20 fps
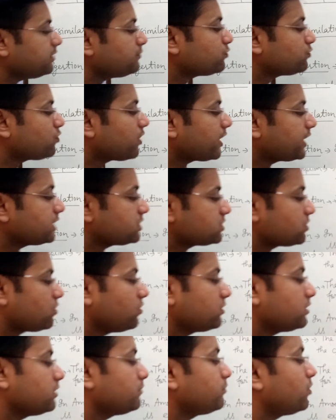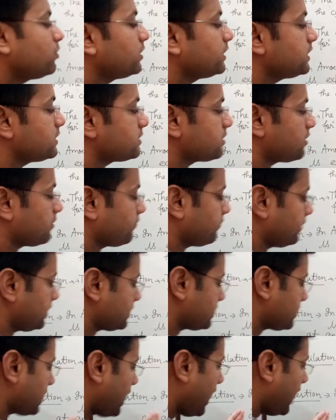at any point on the body
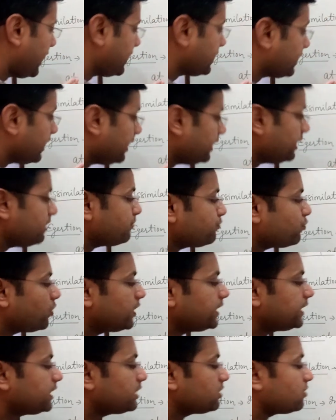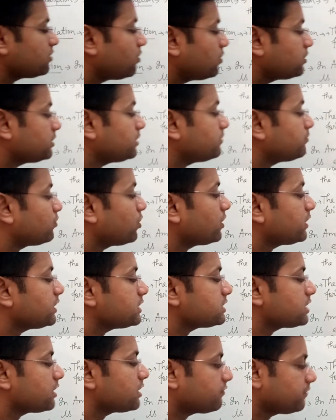surface. At any point on
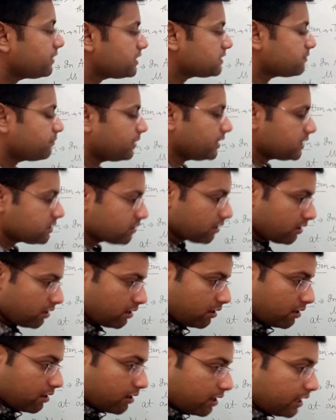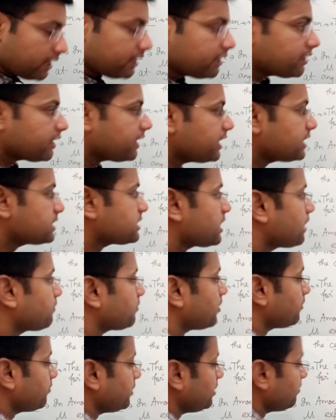the body surface means in
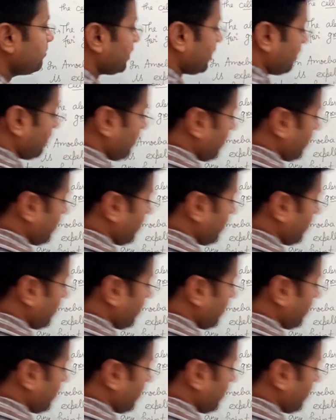case of